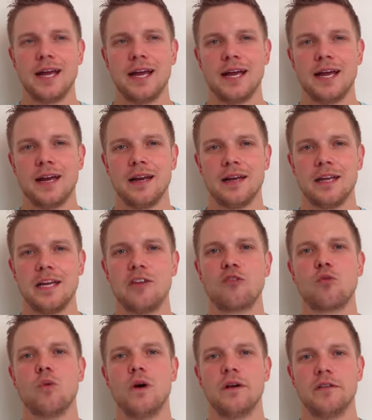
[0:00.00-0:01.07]
and
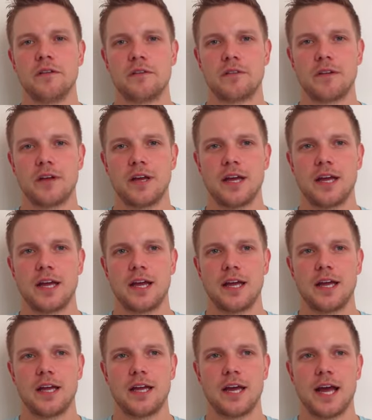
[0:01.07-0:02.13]
each one
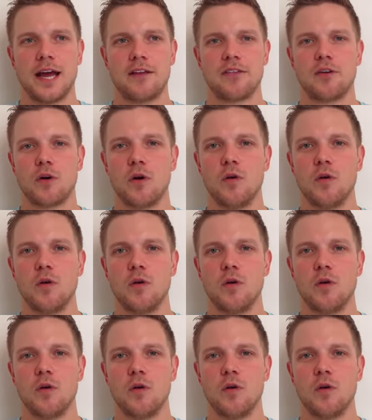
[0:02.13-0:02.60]
has their